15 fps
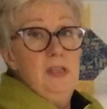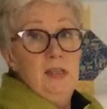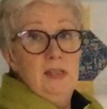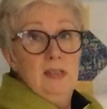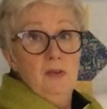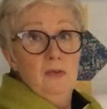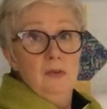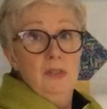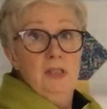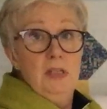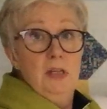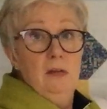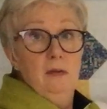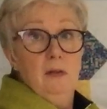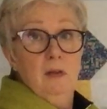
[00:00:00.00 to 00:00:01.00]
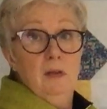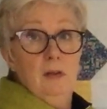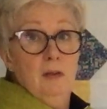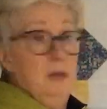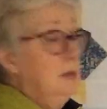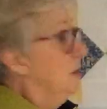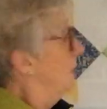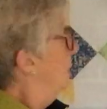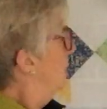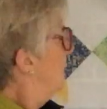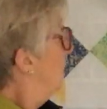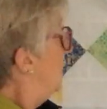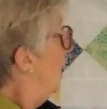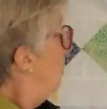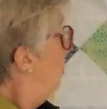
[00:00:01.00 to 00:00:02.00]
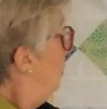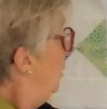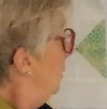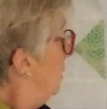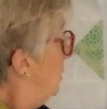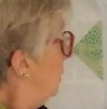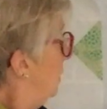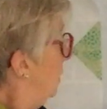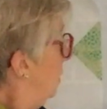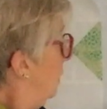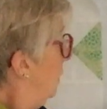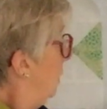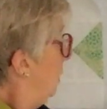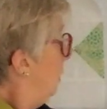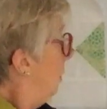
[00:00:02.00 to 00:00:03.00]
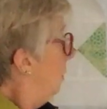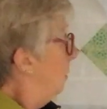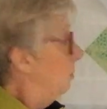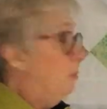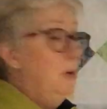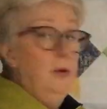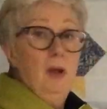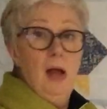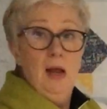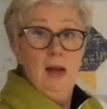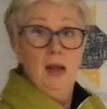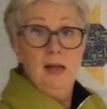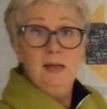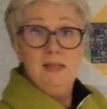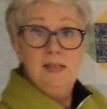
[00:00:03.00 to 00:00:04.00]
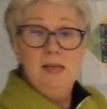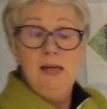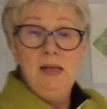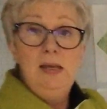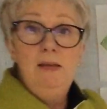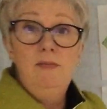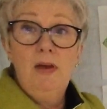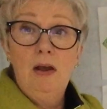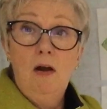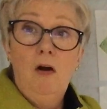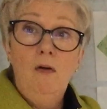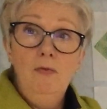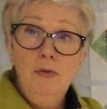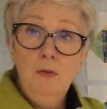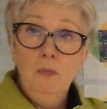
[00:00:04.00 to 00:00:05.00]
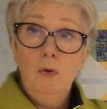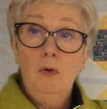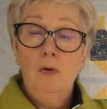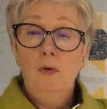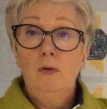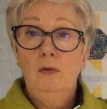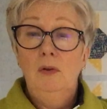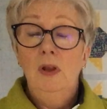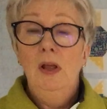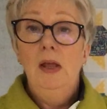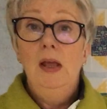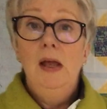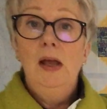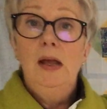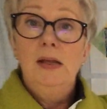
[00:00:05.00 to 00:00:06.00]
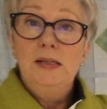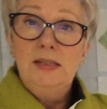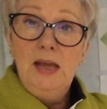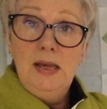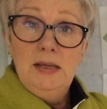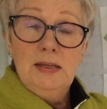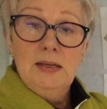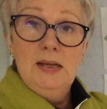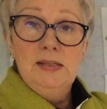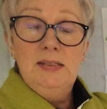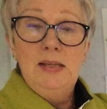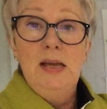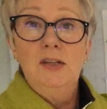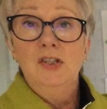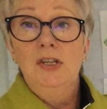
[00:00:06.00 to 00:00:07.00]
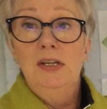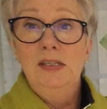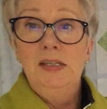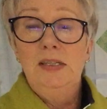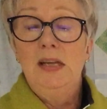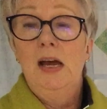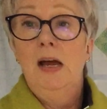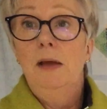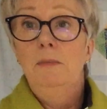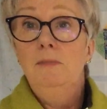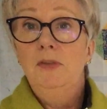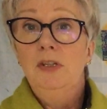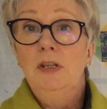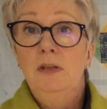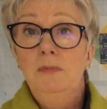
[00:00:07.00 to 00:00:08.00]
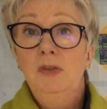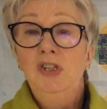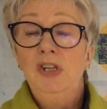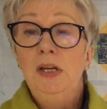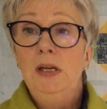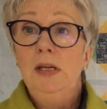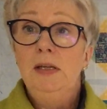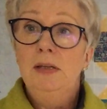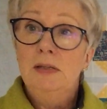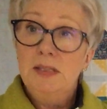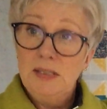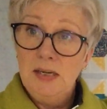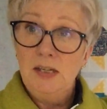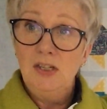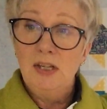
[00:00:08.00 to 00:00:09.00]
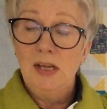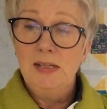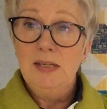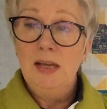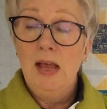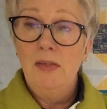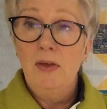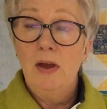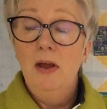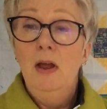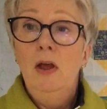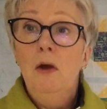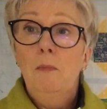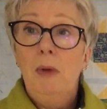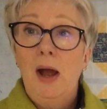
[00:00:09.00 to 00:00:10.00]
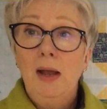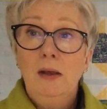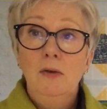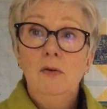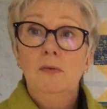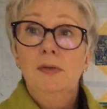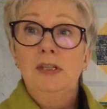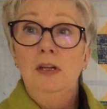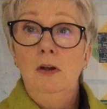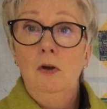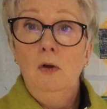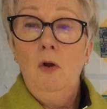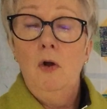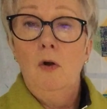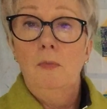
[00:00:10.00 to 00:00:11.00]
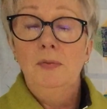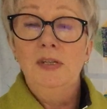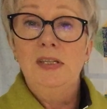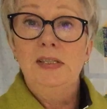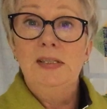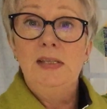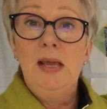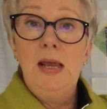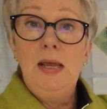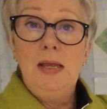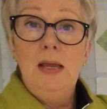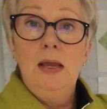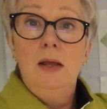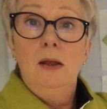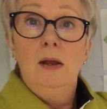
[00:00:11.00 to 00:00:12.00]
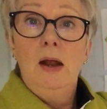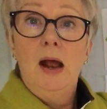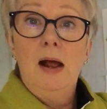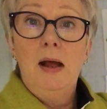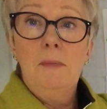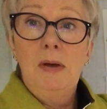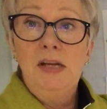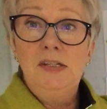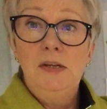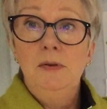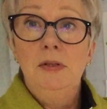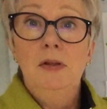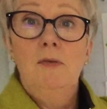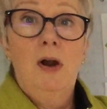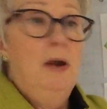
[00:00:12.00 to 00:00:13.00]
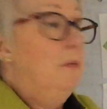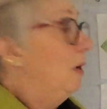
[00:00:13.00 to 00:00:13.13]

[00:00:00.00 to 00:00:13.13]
It's all still separate. But I like to leave it on the wall, take a section at a time to the machine, stitch that together. But I can always look up to see, am I doing the right